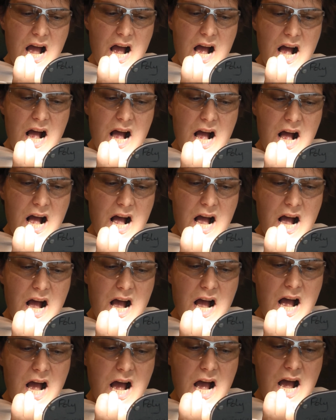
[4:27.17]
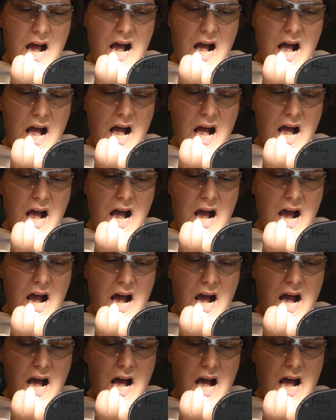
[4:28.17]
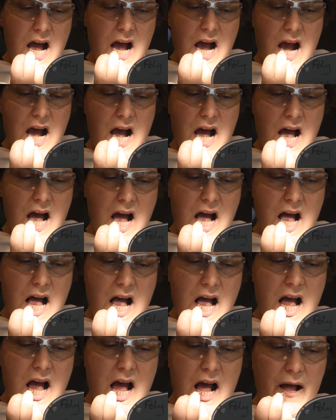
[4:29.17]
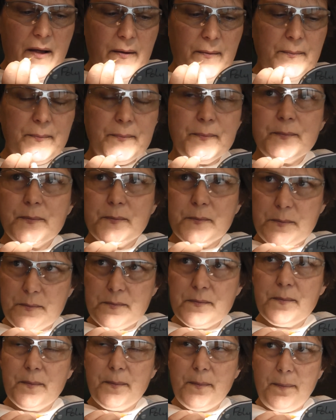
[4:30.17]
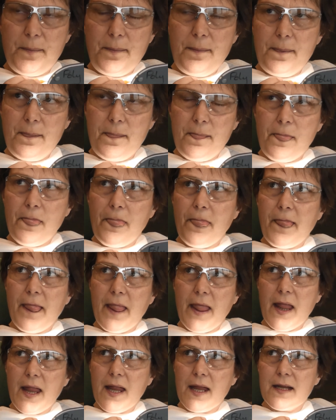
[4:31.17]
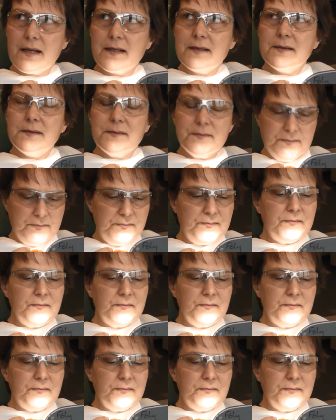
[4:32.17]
and that's just because you've not been in there with a brush before, and the gums are bleeding.